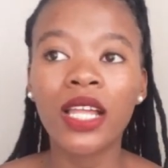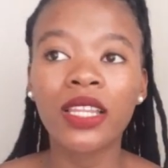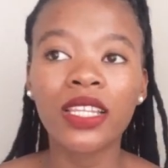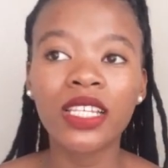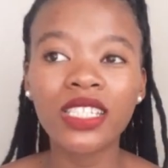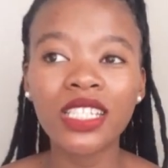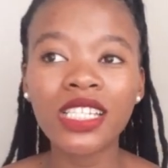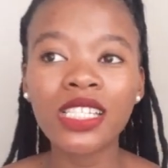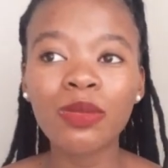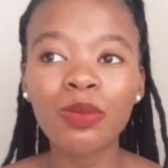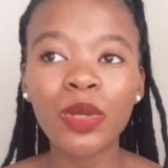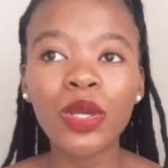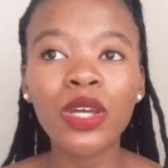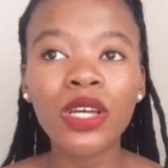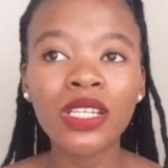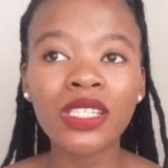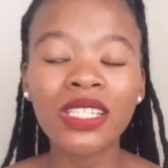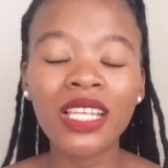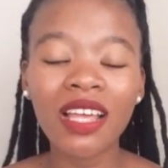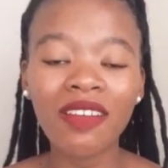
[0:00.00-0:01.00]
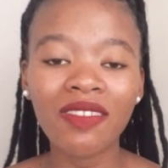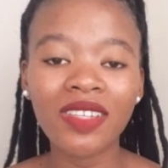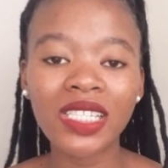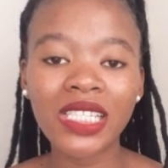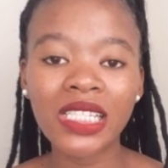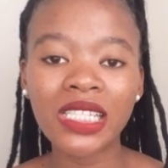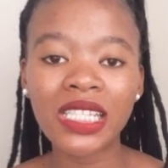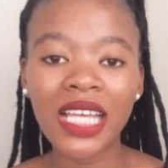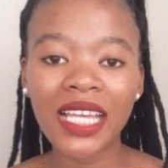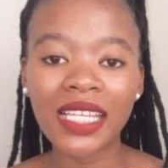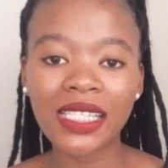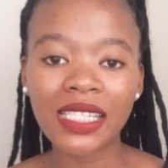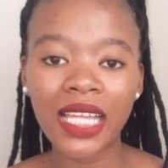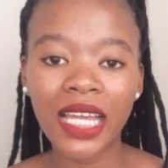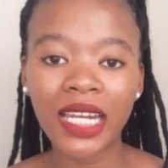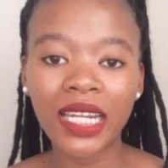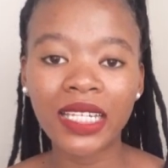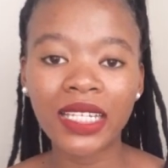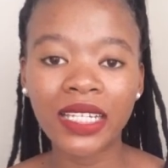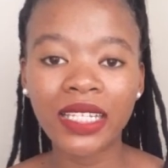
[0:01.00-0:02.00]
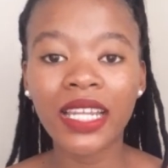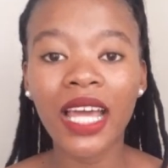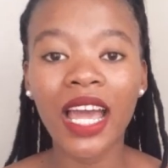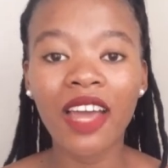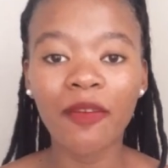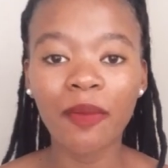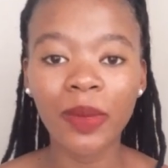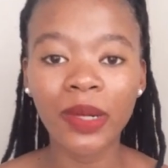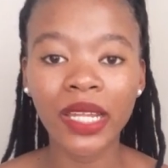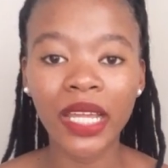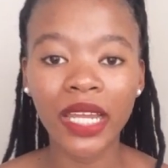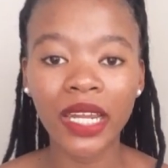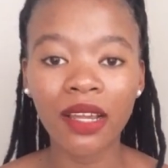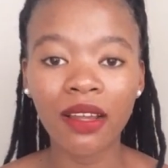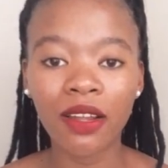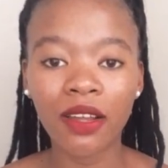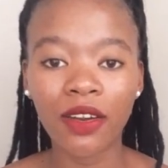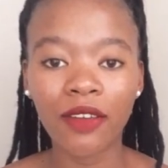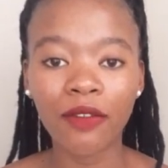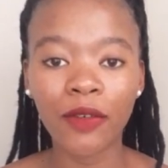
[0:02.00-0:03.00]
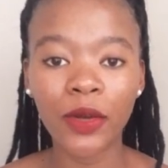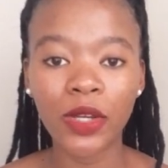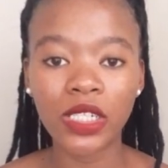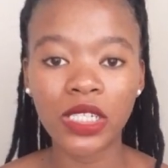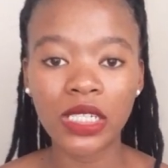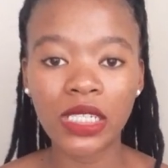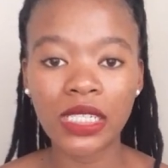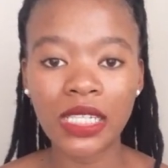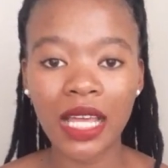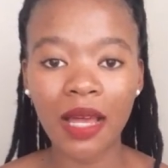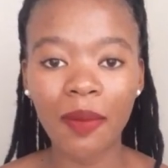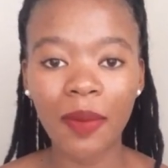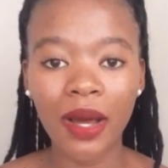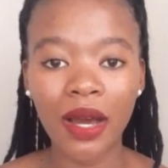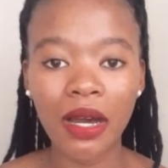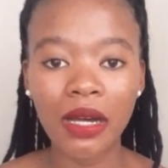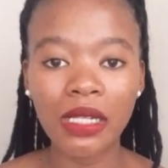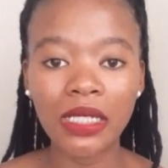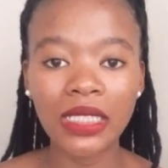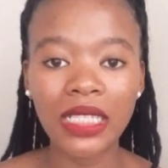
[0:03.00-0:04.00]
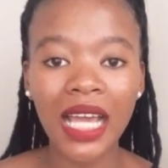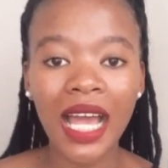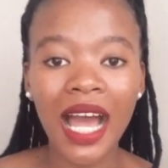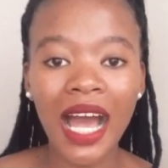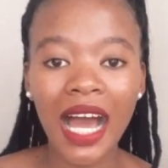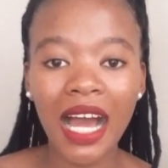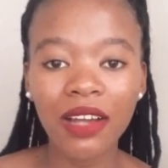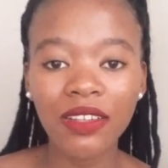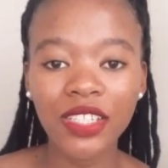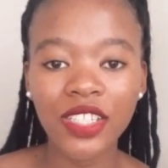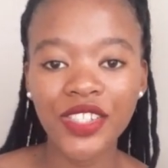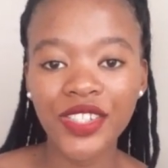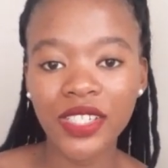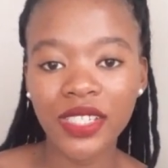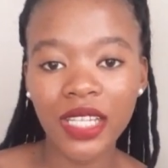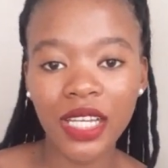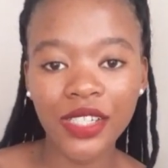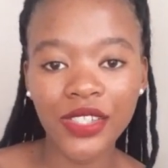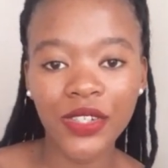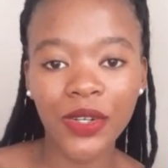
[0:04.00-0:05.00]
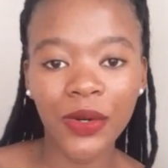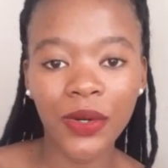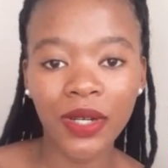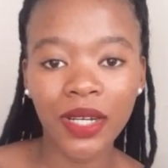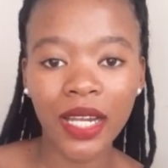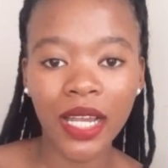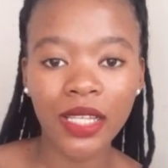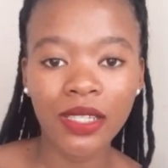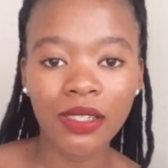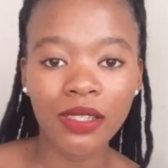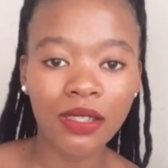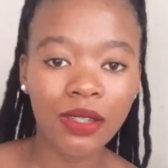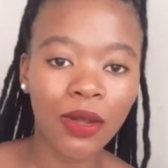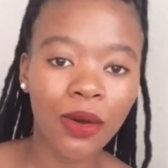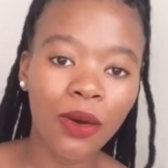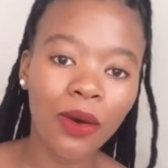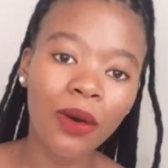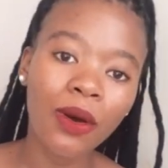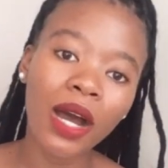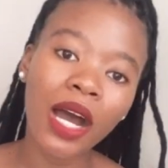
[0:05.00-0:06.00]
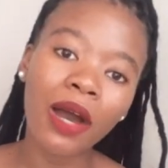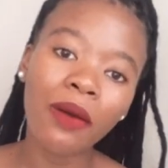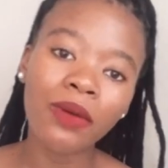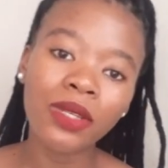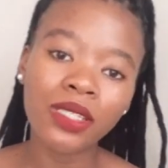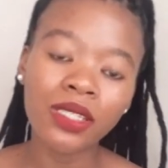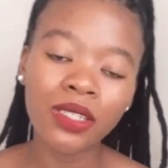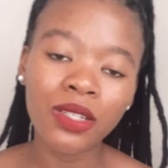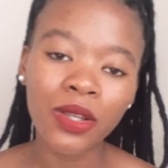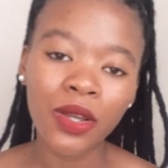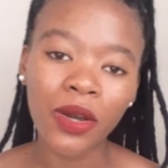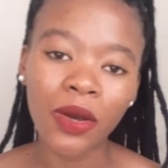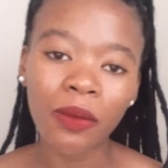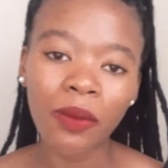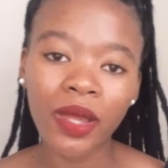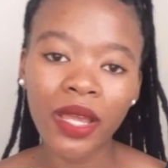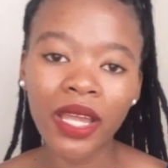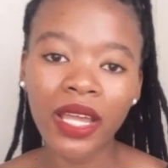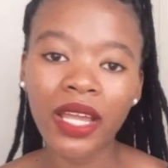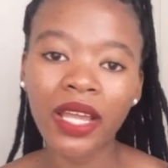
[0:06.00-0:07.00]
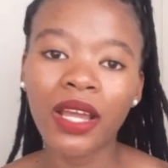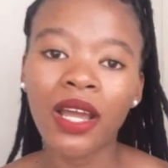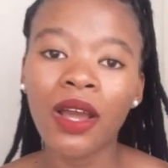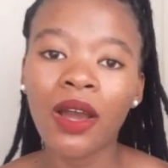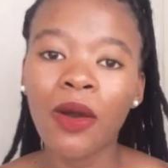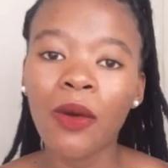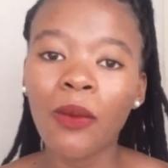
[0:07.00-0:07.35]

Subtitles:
This is because ever since I started it, I have been getting a lot of questions about how did you start your online store, how is it going,